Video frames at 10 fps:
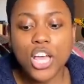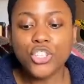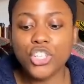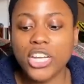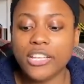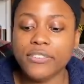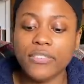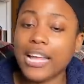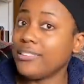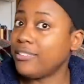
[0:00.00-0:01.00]
She gets on
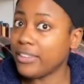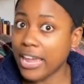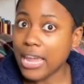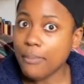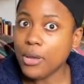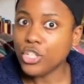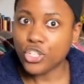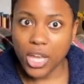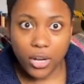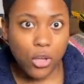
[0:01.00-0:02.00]
that same
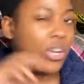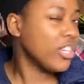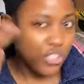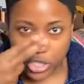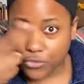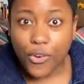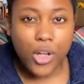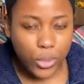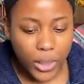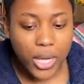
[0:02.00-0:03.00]
shuttle because she's
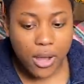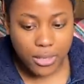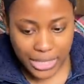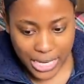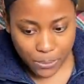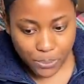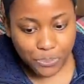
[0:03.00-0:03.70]
following Colleen.